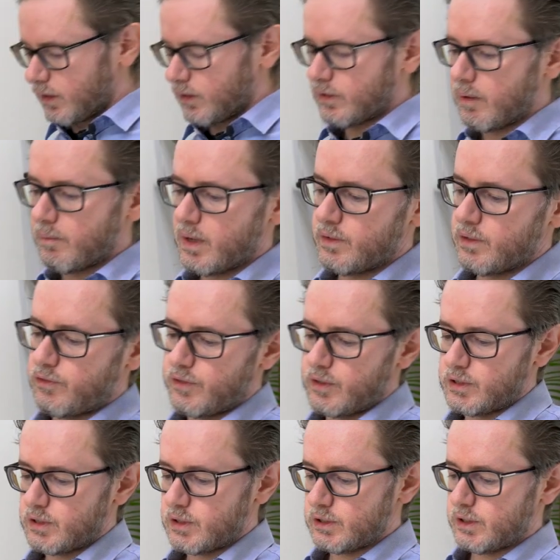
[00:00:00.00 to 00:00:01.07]
Some other
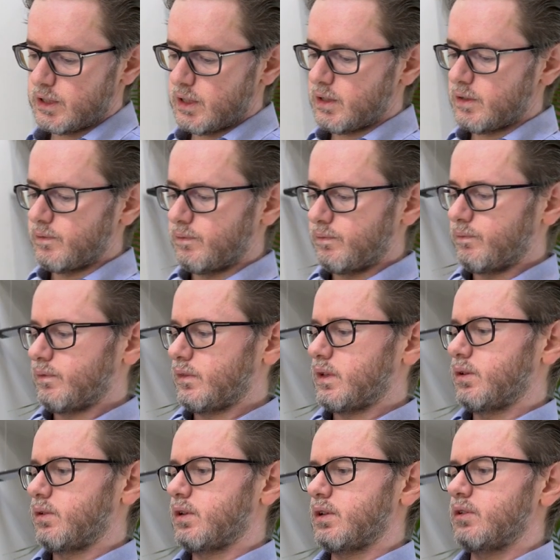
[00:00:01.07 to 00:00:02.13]
features here,
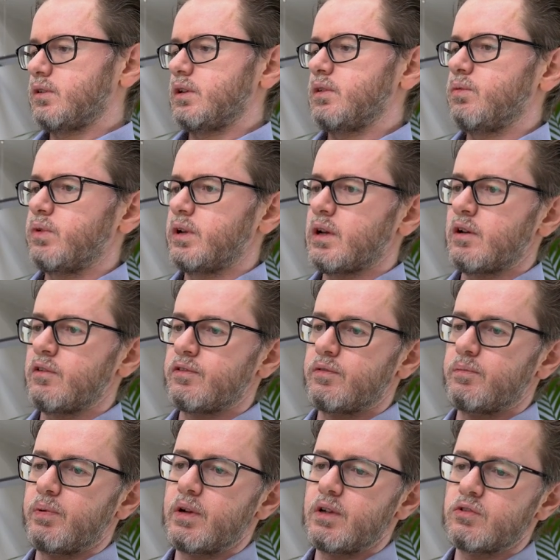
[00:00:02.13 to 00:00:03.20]
you can see we have
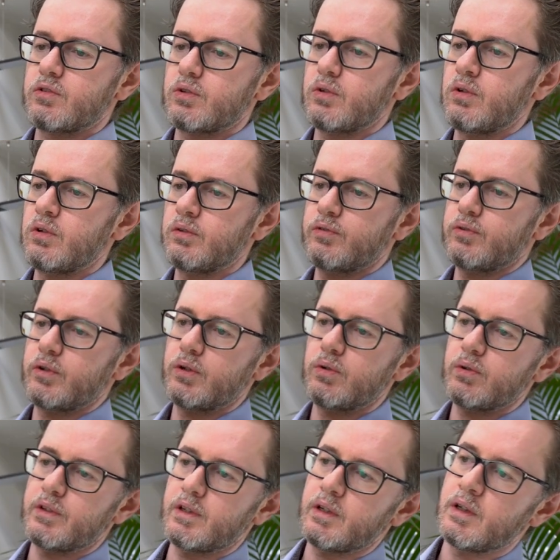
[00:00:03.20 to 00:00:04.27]
pre-installed for
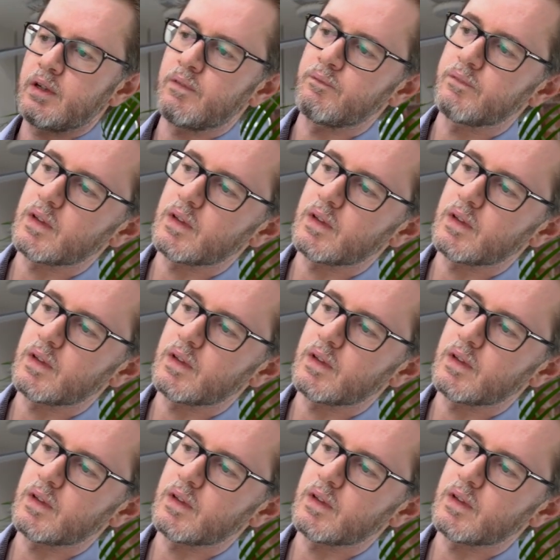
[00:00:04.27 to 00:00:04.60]
you the